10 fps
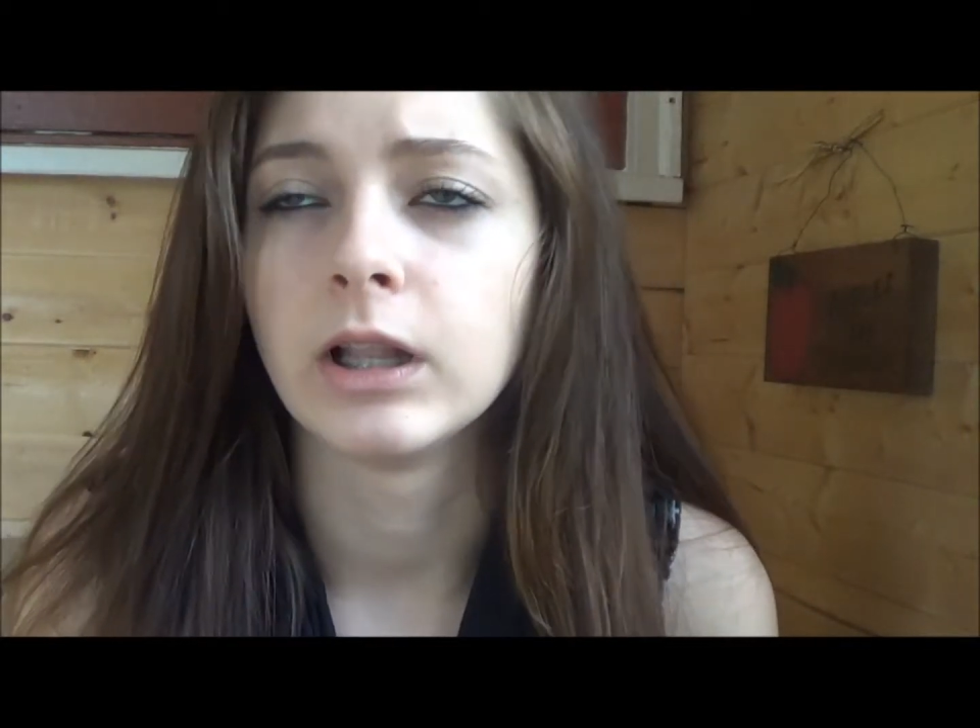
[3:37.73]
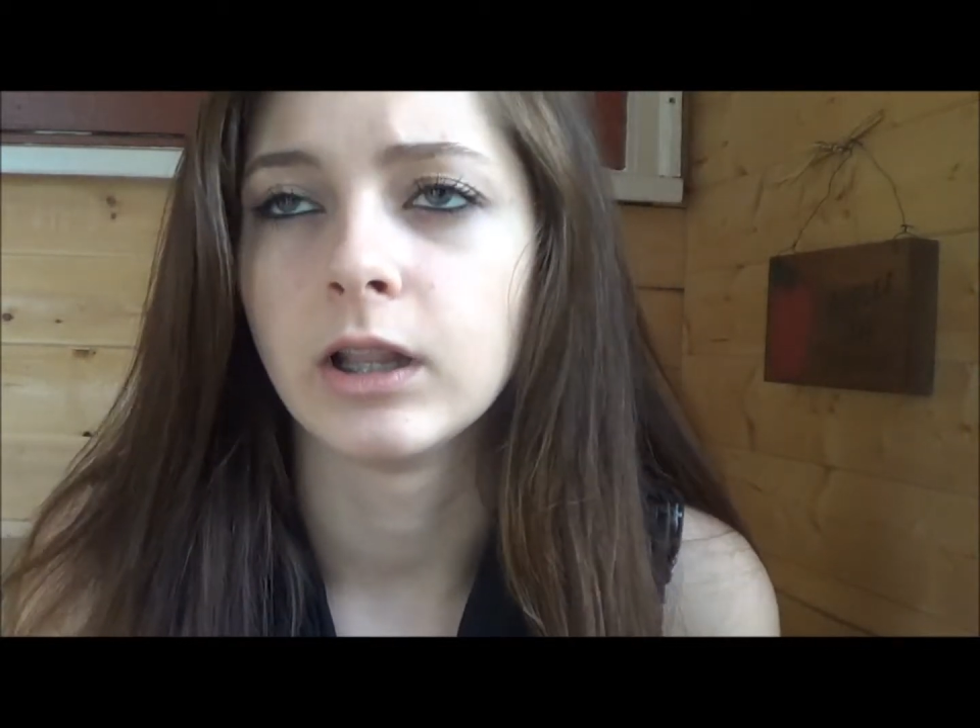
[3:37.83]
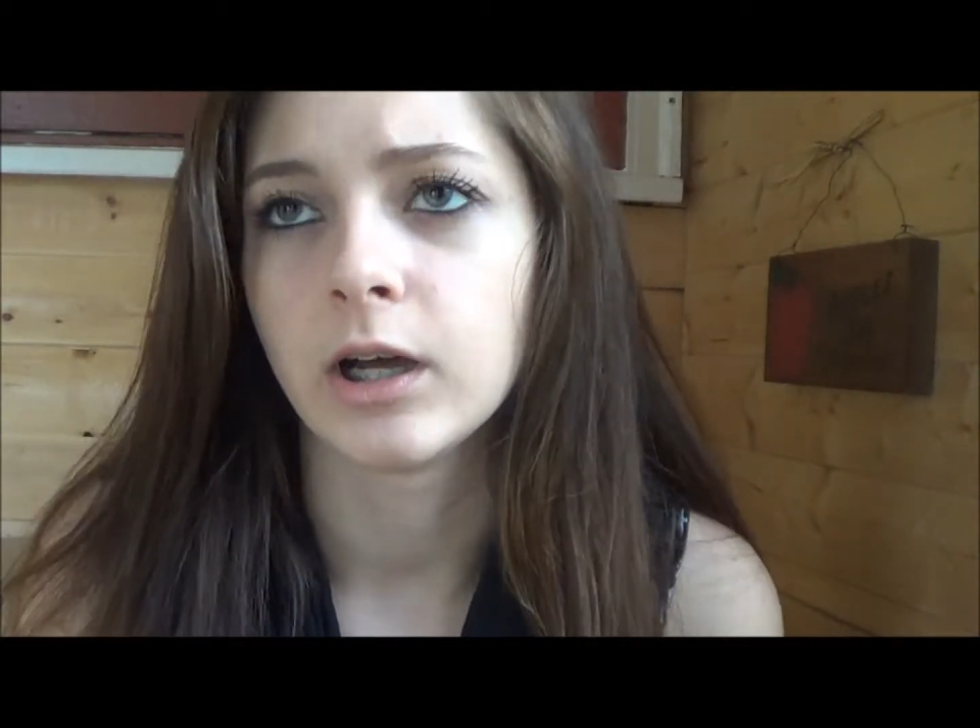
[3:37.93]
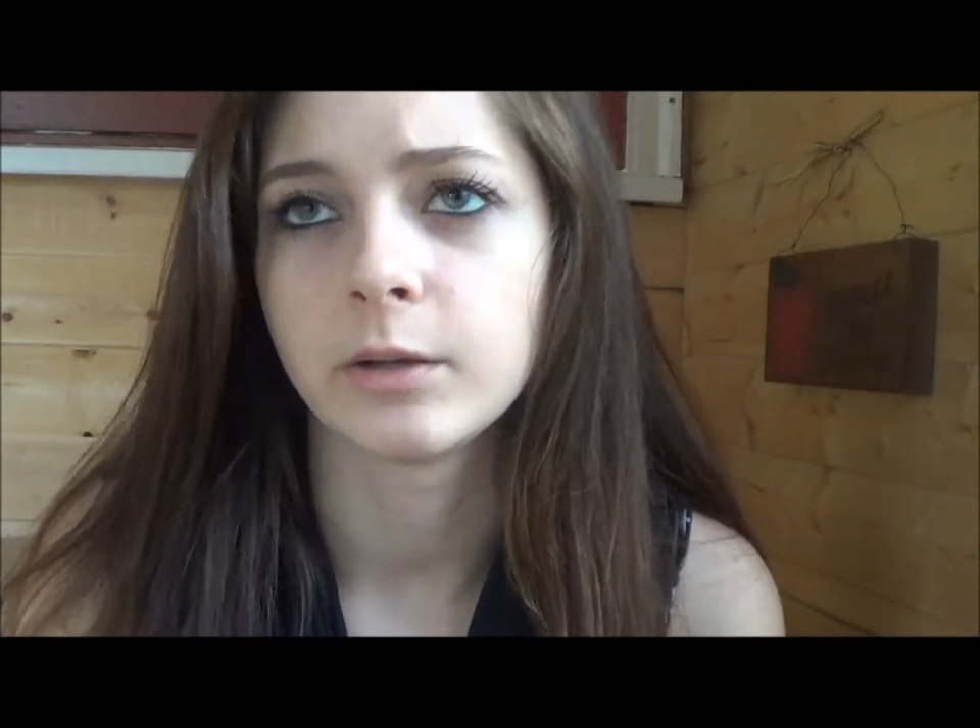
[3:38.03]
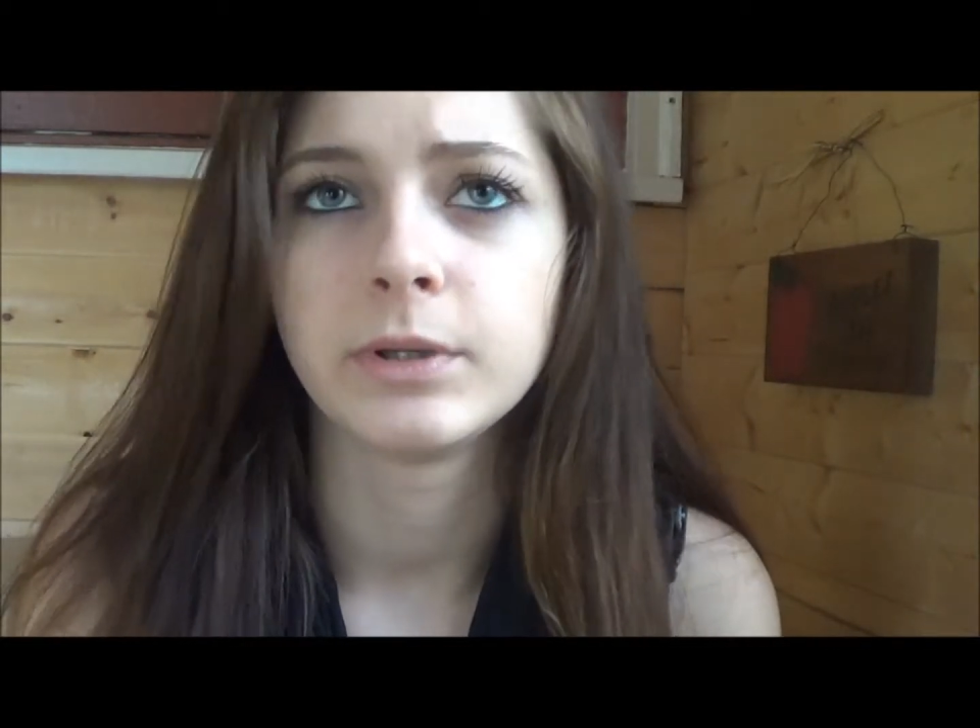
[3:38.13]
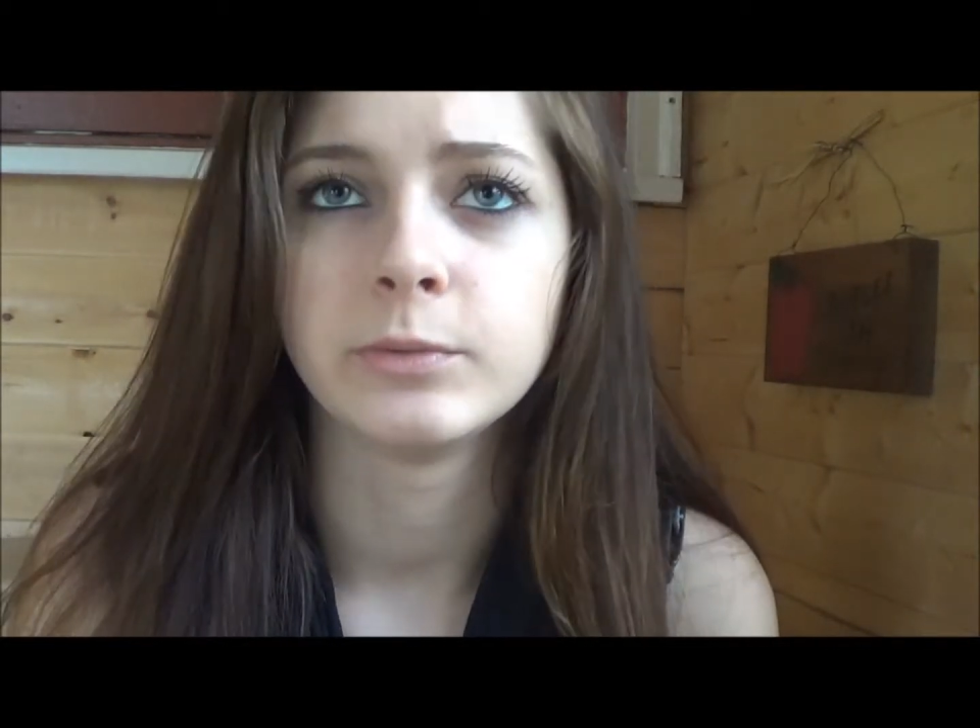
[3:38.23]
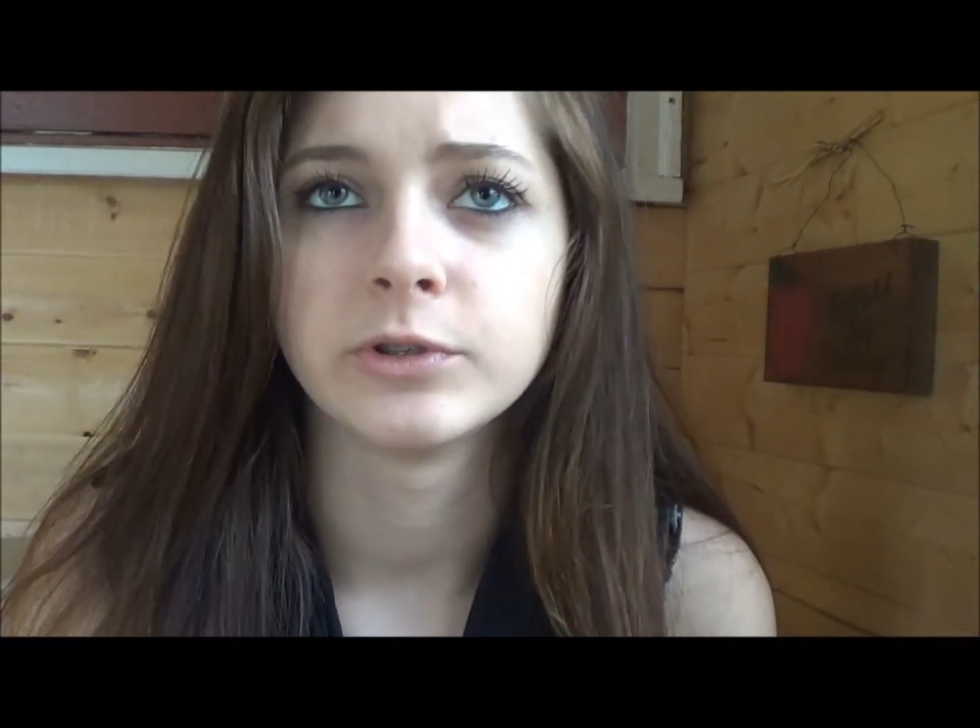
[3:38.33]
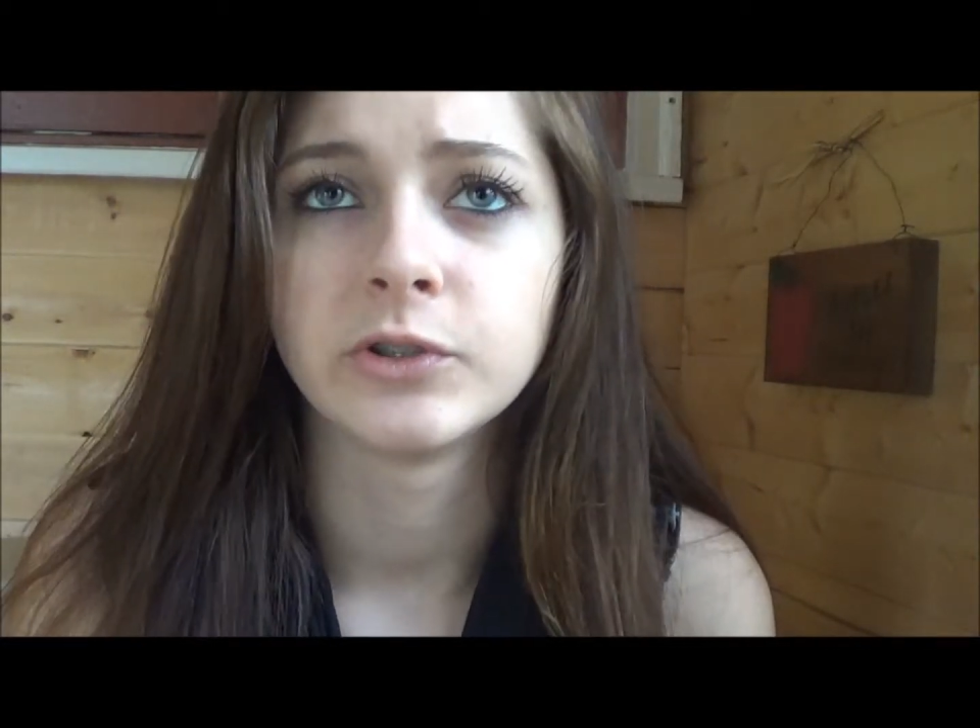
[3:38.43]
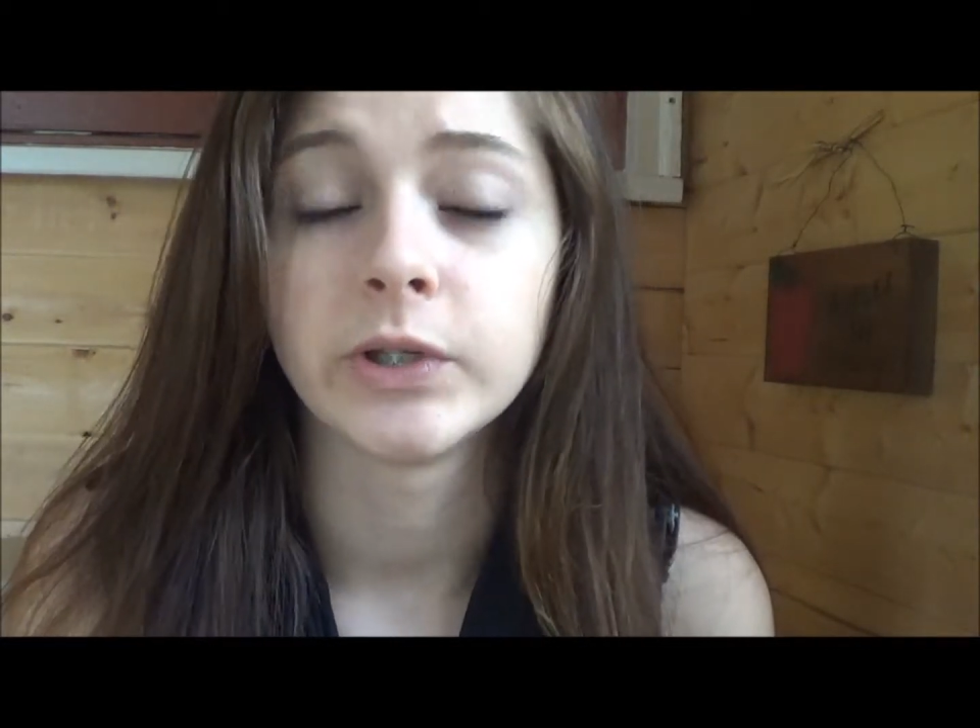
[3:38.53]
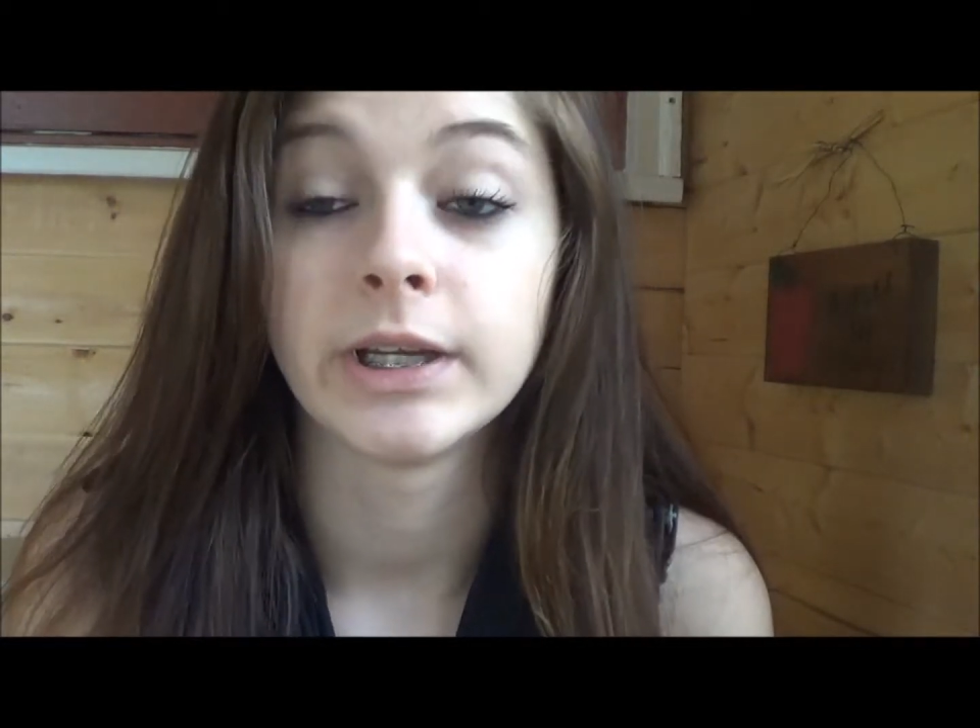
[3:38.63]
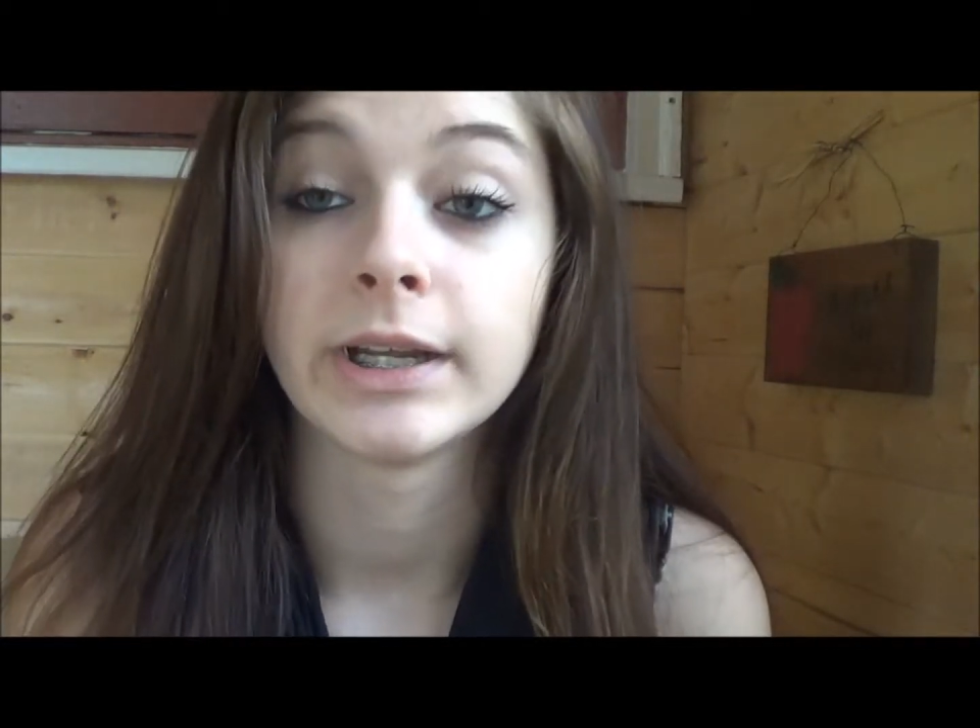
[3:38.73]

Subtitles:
lot of people do it,